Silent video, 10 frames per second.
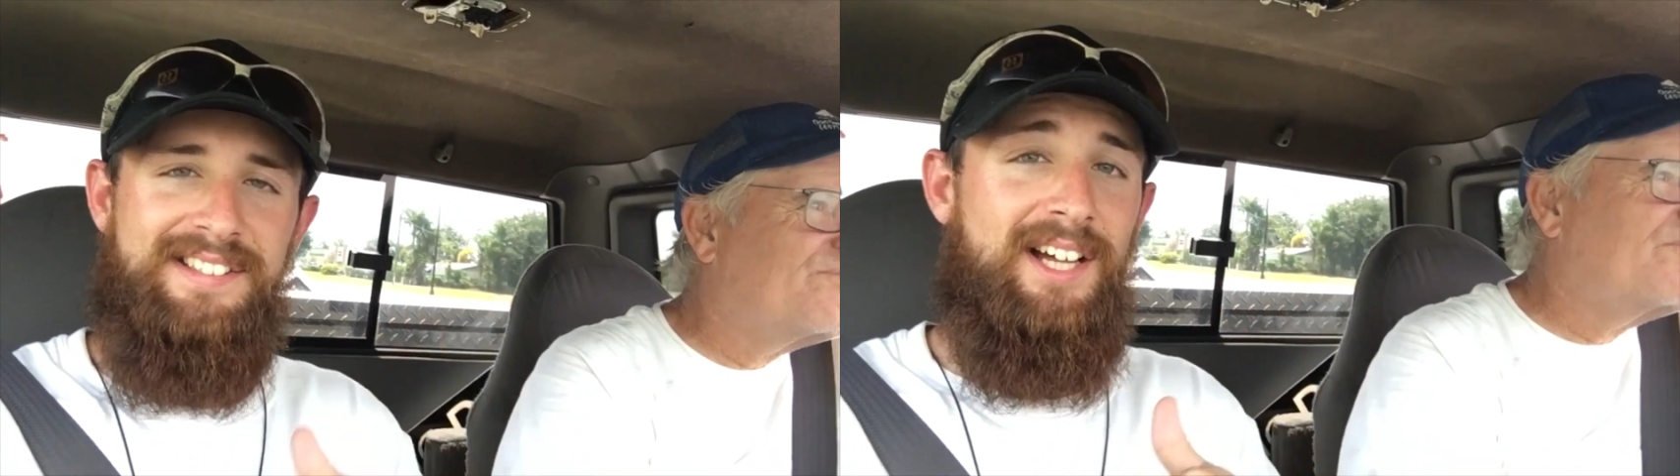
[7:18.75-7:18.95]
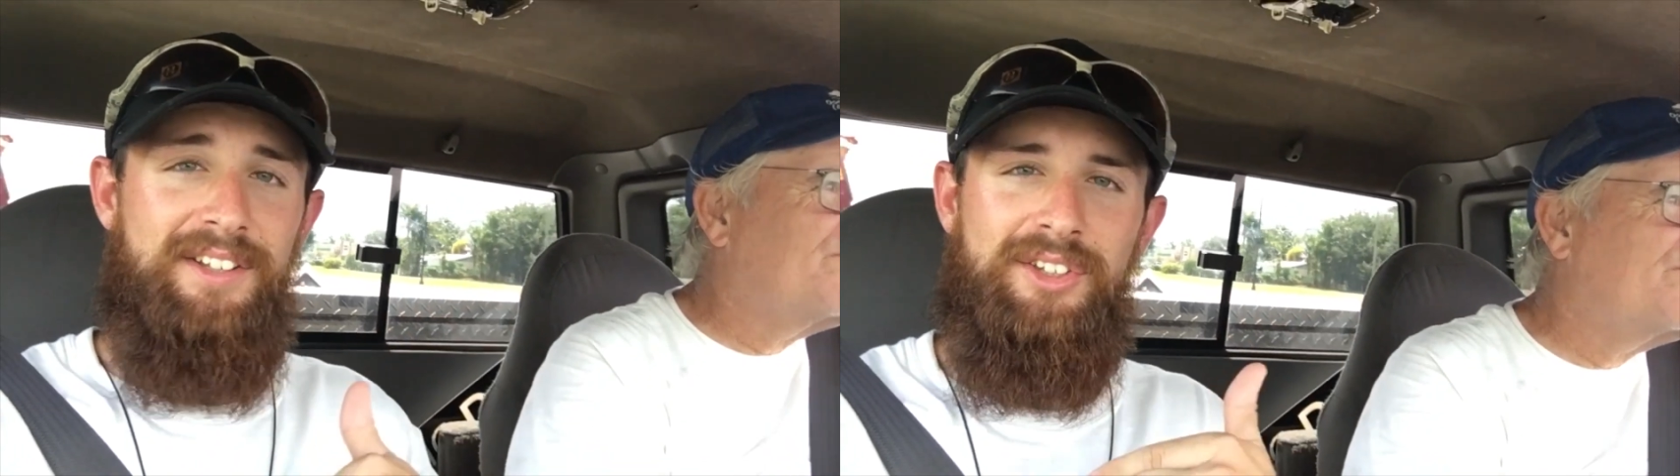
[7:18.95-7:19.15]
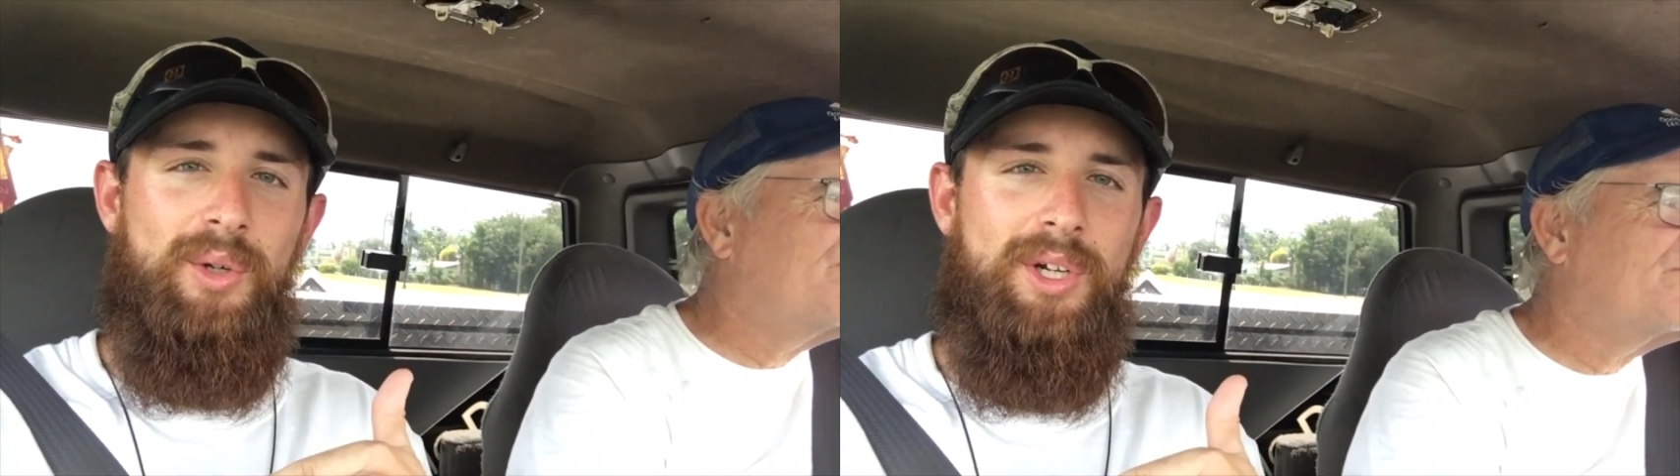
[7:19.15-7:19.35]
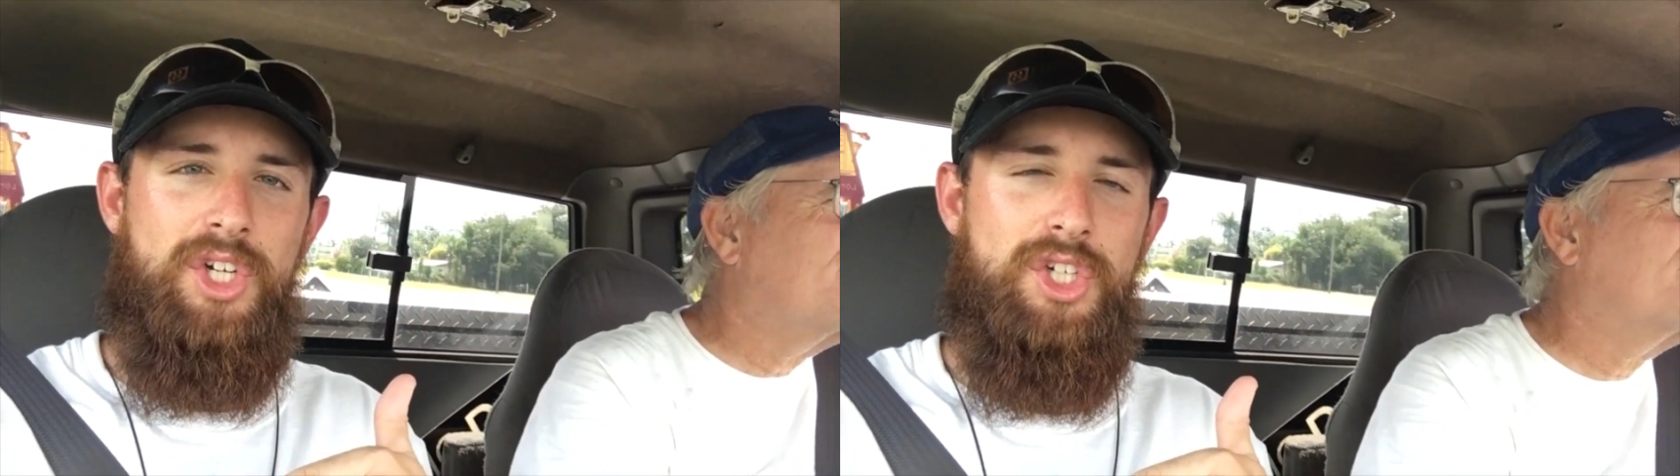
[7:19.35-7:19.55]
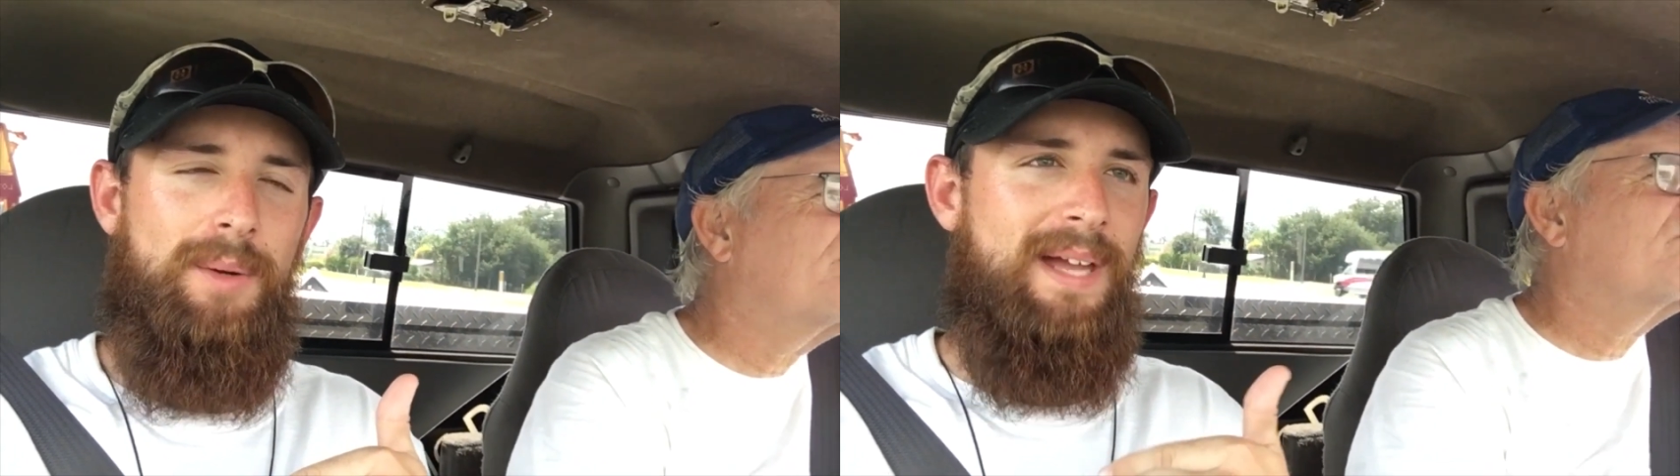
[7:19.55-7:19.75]
there's another
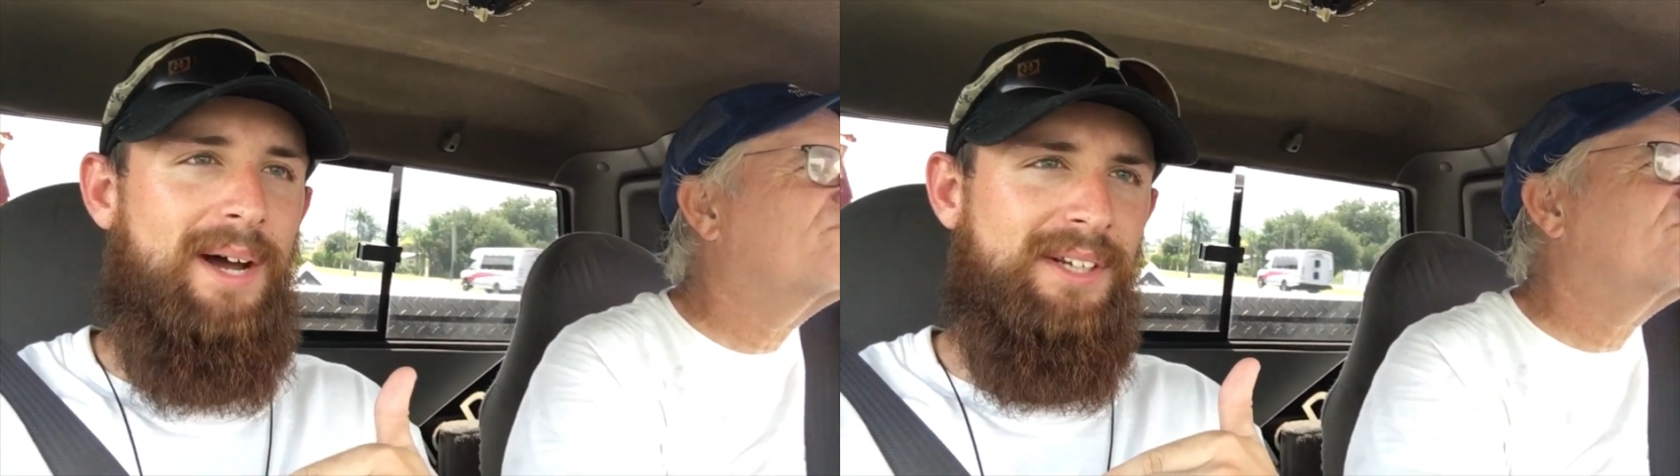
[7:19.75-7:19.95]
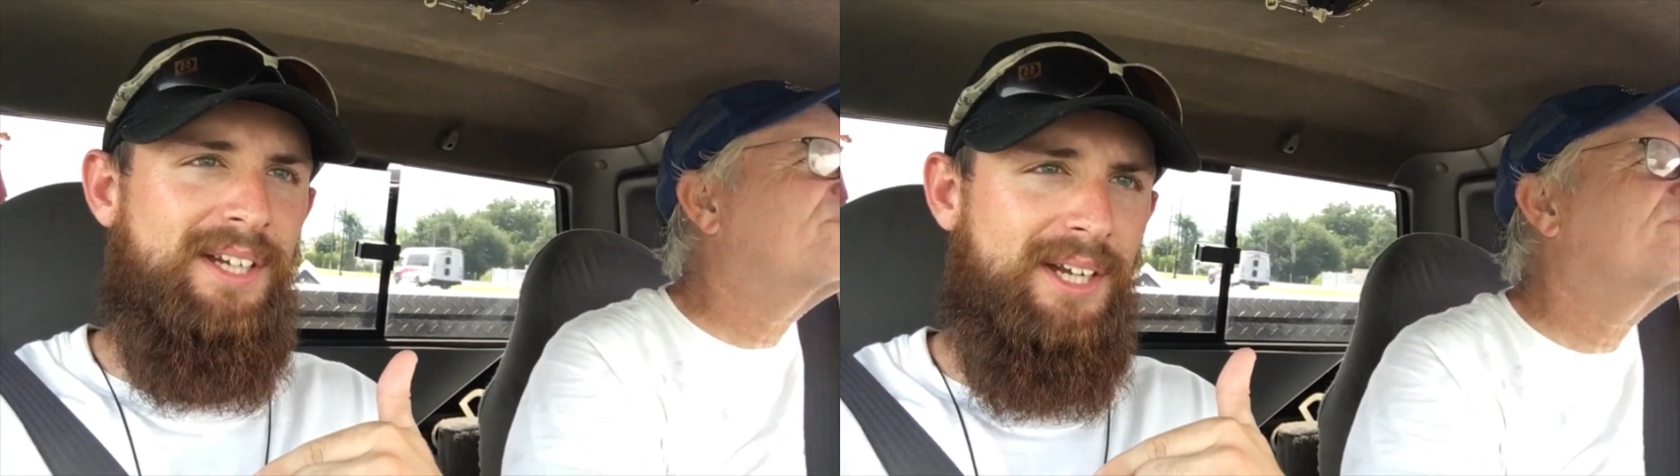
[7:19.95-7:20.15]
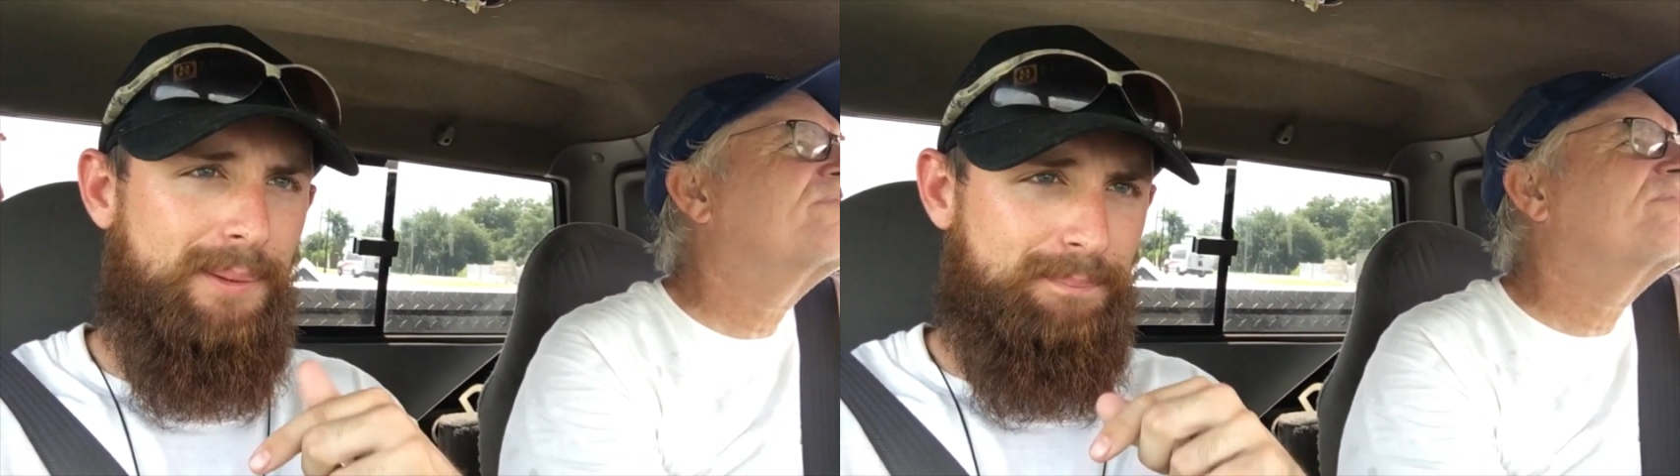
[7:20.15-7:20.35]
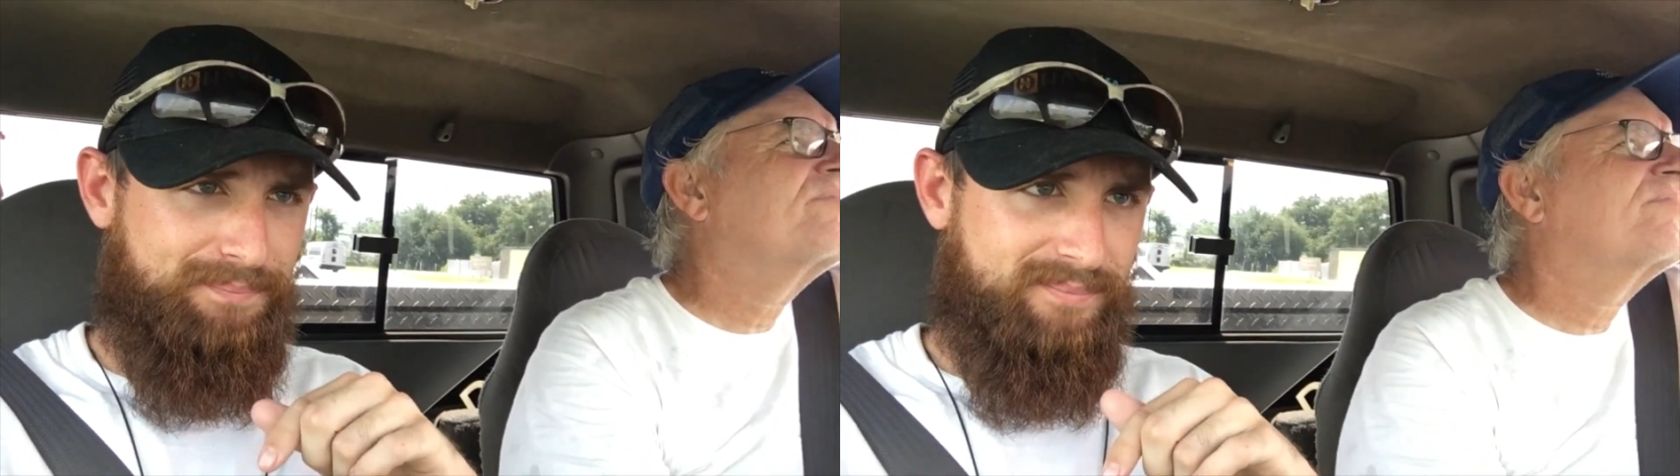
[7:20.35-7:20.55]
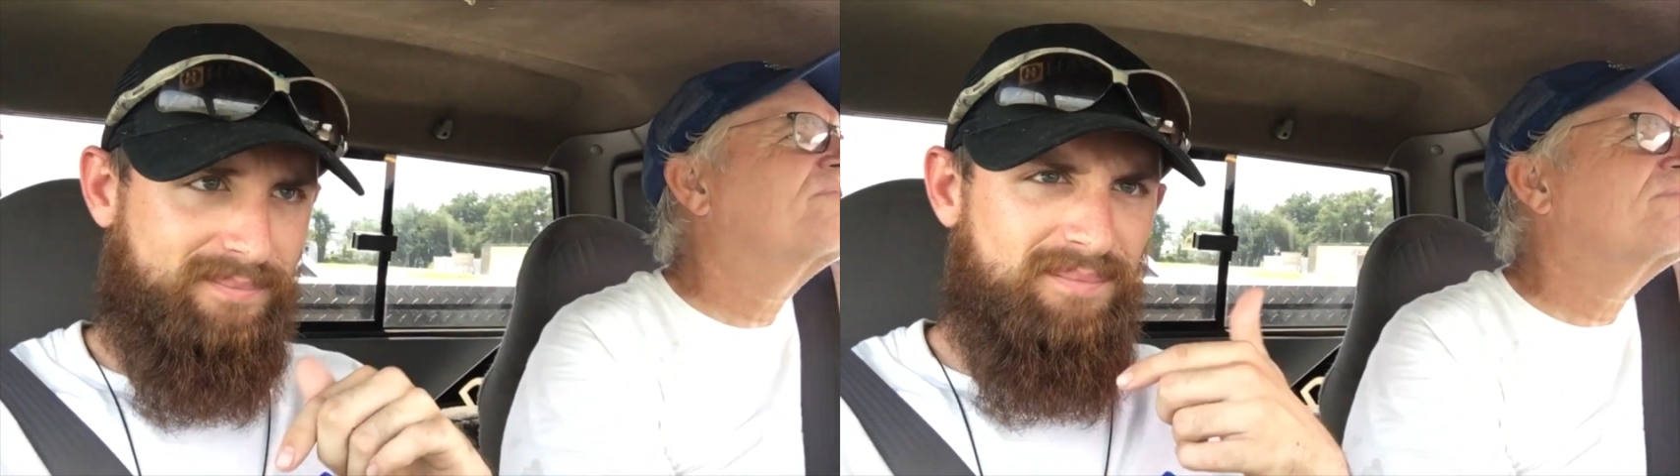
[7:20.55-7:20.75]
donut shop down here
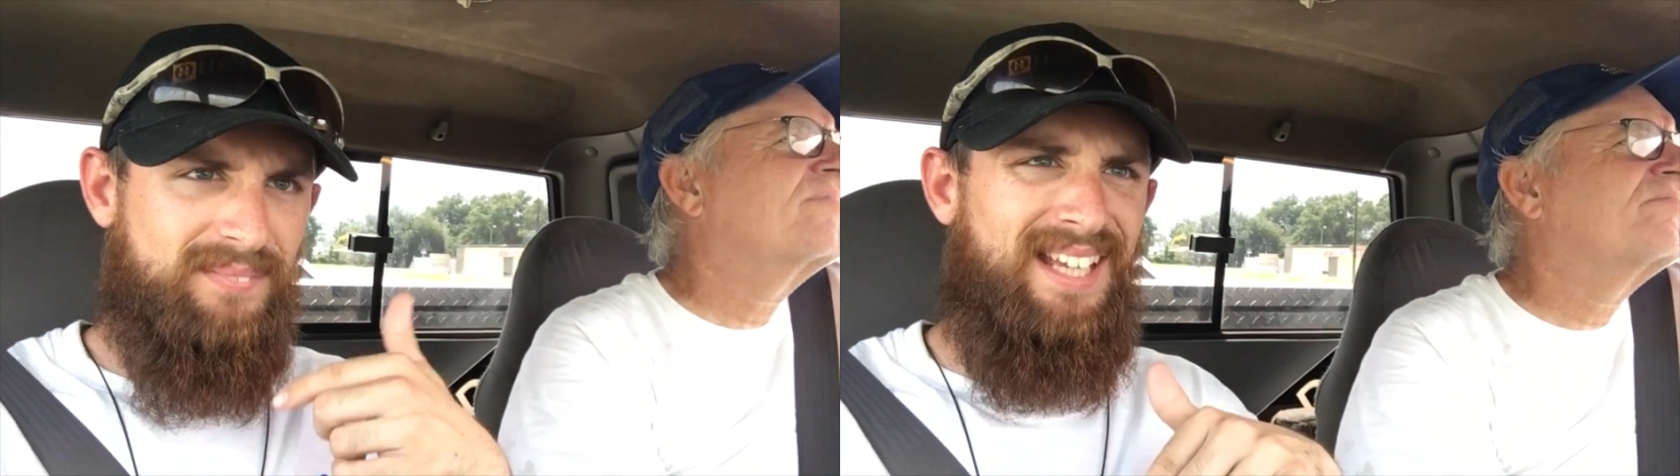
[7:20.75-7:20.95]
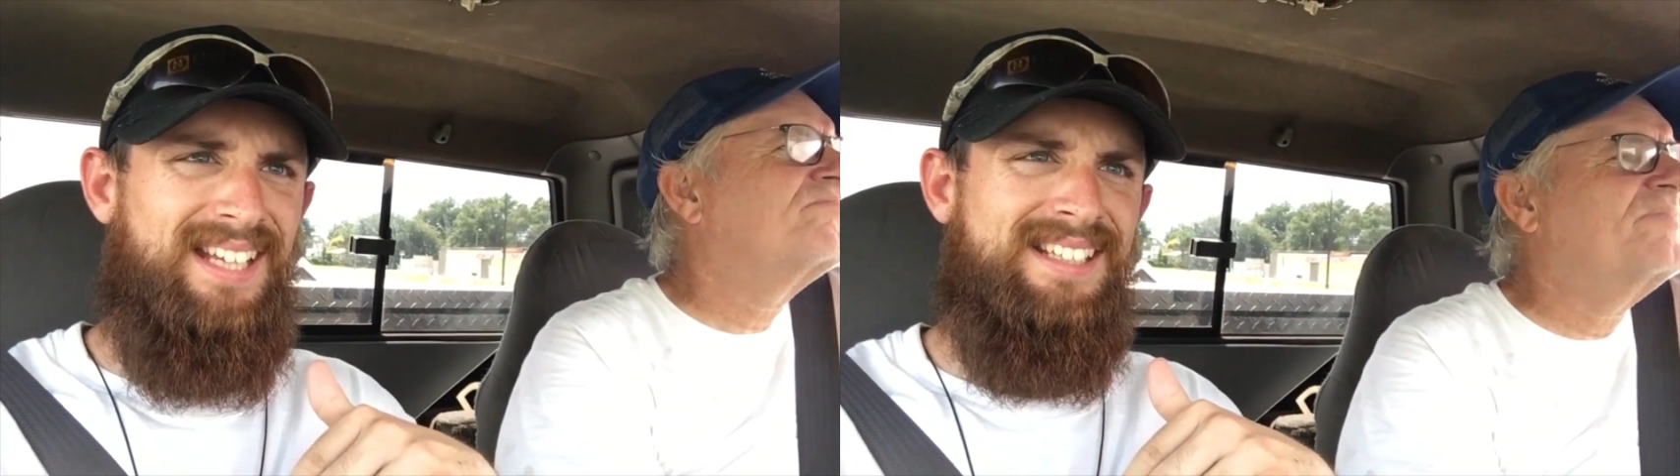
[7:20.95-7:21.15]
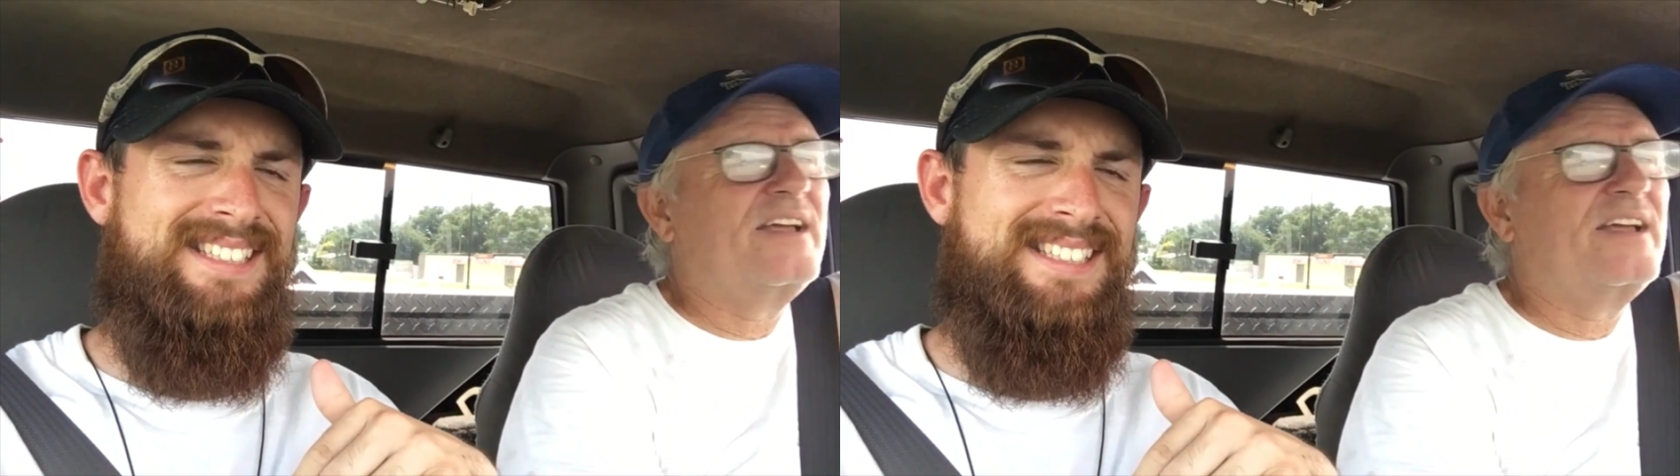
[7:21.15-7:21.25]
in